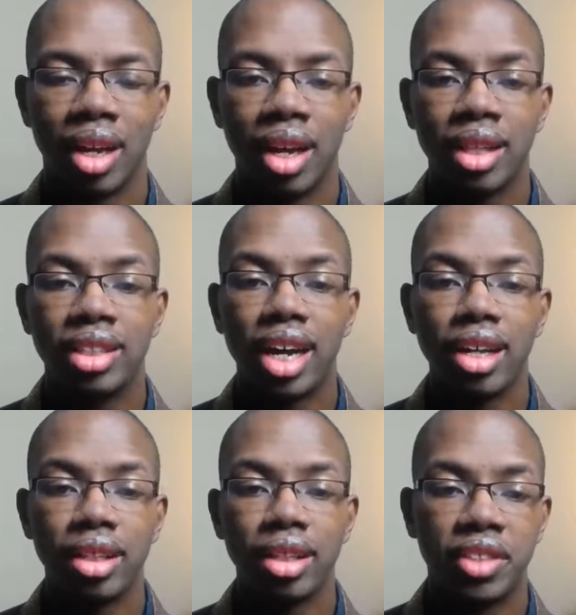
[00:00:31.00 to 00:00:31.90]
The
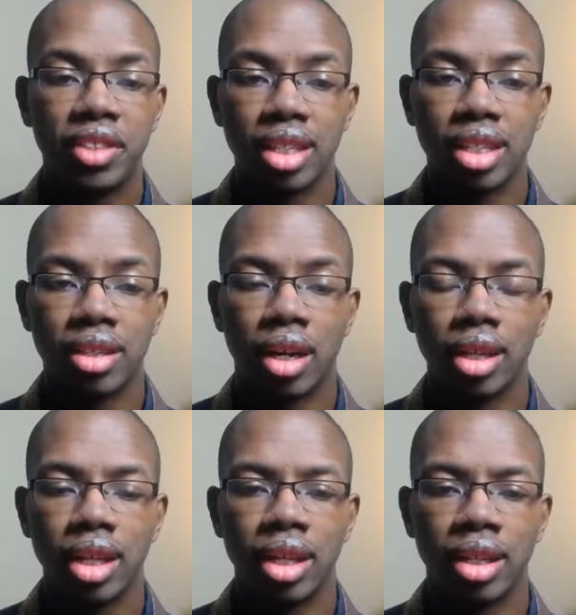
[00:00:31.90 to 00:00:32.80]
title of today's
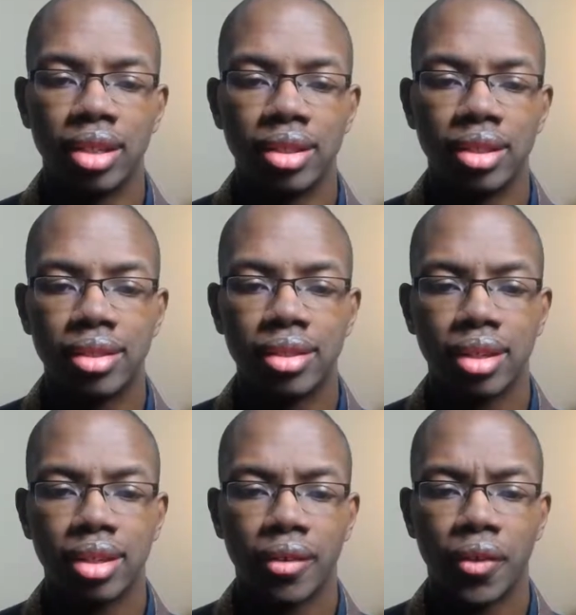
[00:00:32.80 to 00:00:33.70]
talk is
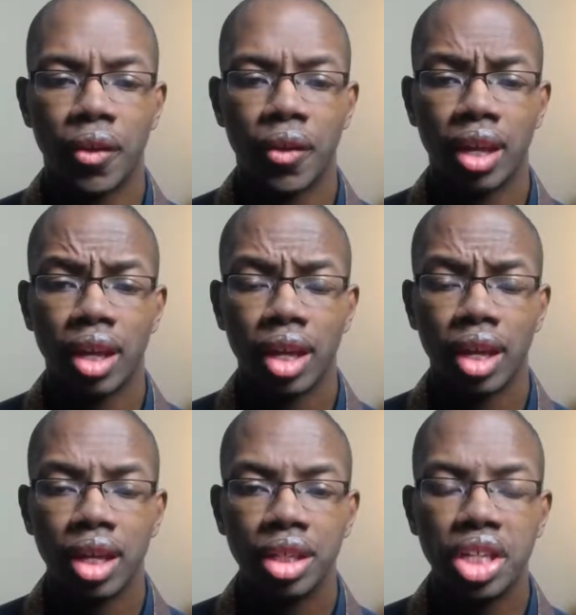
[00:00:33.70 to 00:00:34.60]

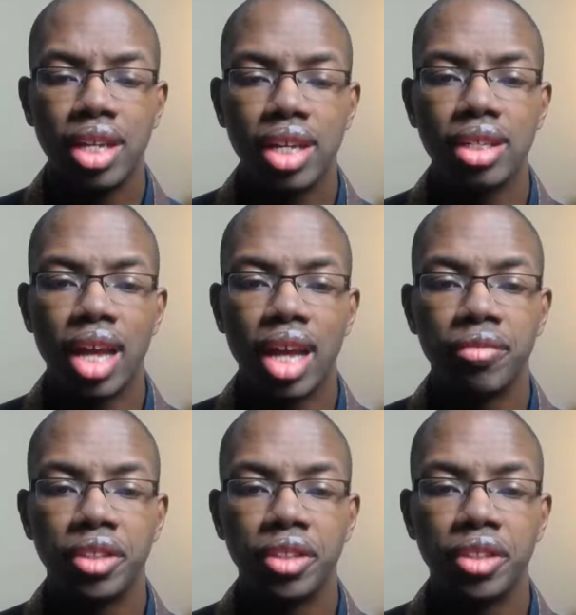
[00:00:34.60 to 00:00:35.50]
Chasing
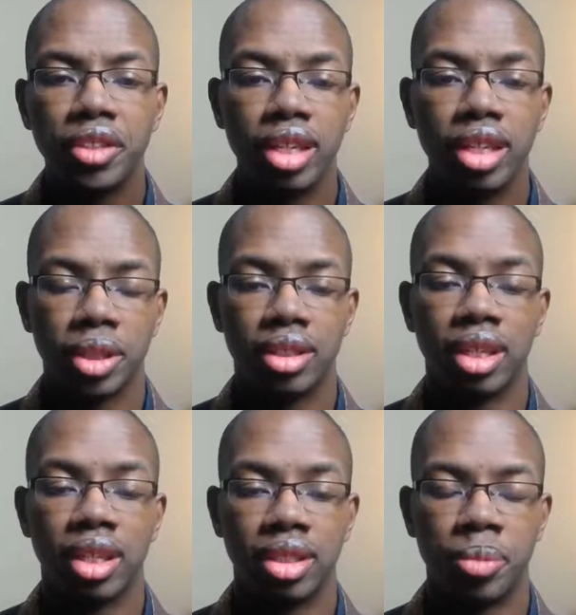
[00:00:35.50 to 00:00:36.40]
After Enlightenment
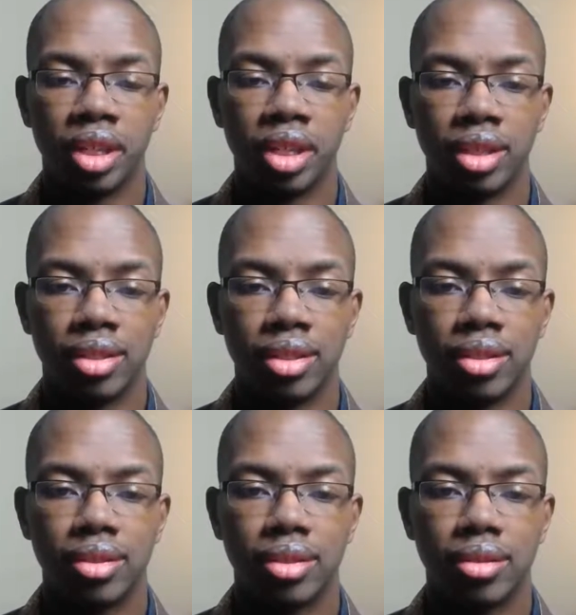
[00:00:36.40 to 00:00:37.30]

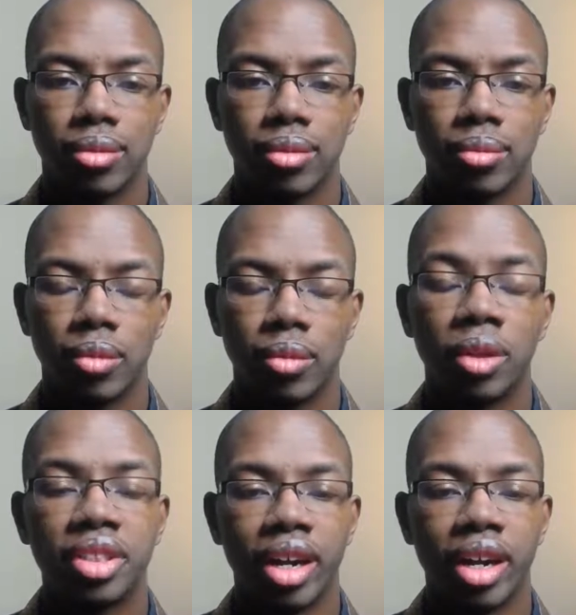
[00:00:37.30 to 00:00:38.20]
Experiences,
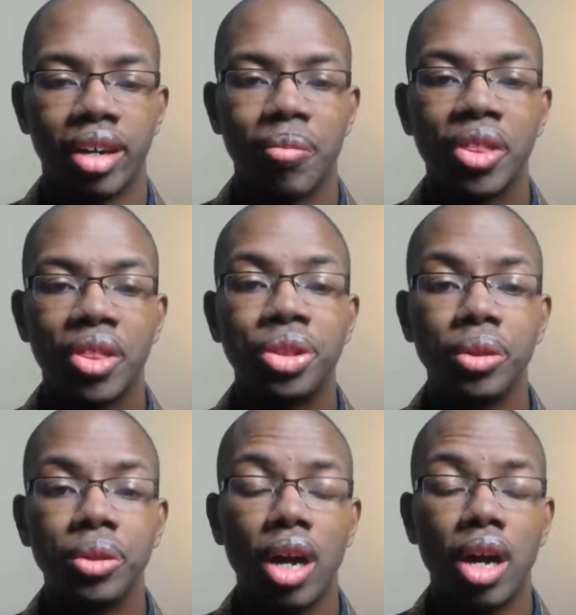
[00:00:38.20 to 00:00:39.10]
the
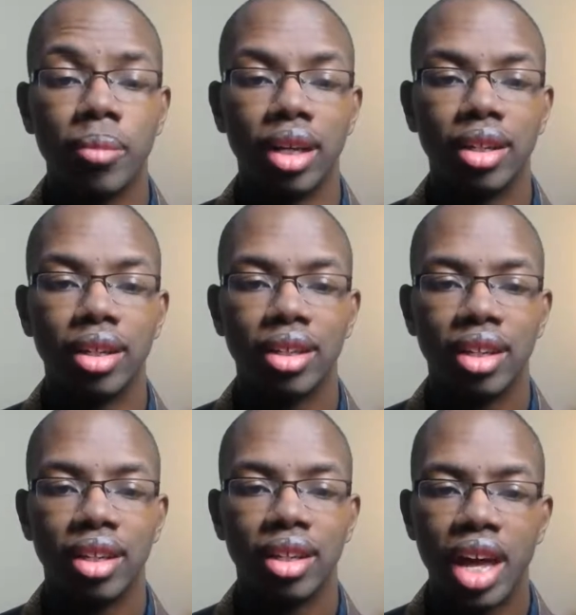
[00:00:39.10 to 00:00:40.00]
True Dharma
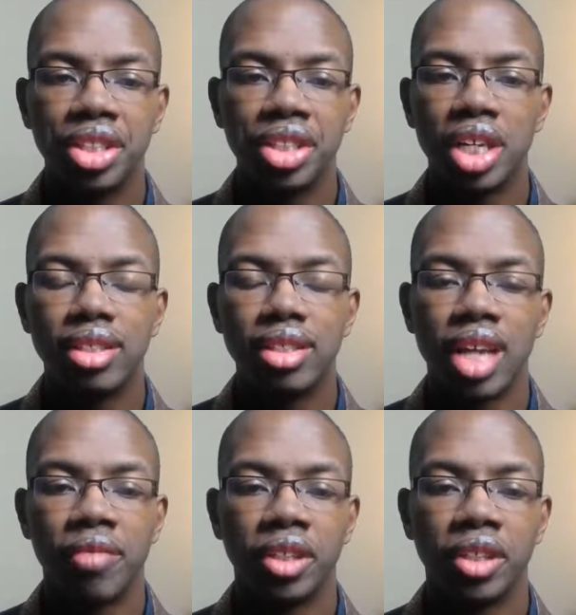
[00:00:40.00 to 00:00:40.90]
and Chasing
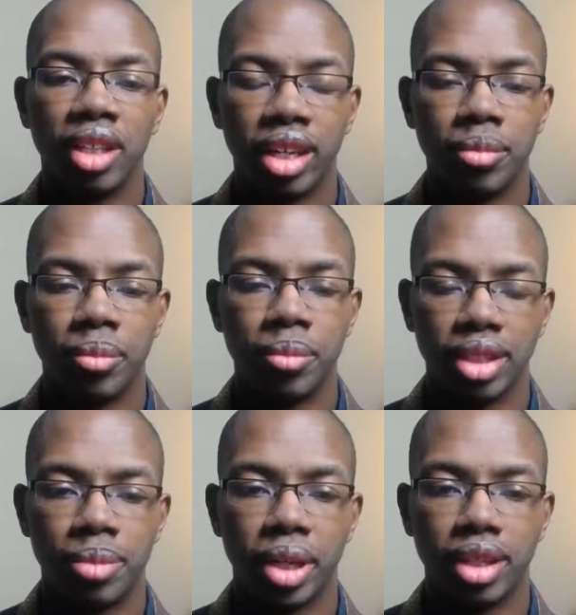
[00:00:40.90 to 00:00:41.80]
After Enlightenment
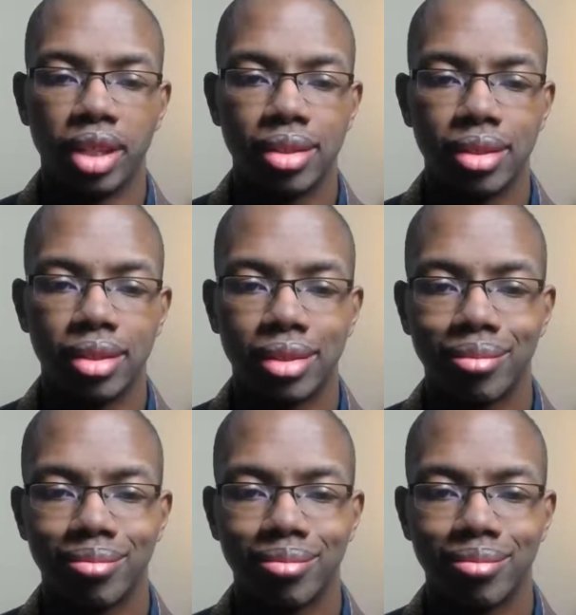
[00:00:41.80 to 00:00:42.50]
Experiences.